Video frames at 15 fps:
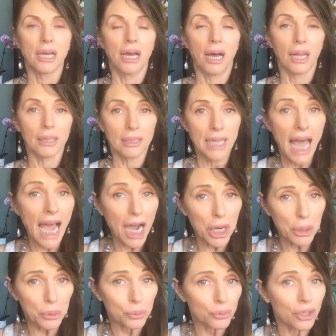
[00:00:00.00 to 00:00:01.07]

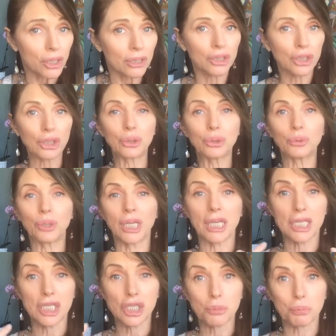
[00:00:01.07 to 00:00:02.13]
allowed to
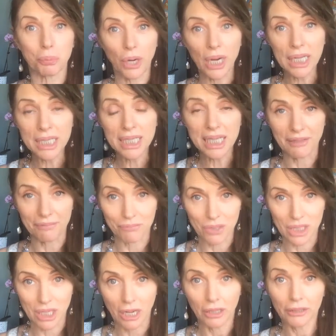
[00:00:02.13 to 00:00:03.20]
express
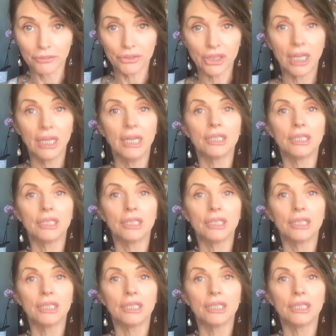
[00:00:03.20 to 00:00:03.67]
themselves,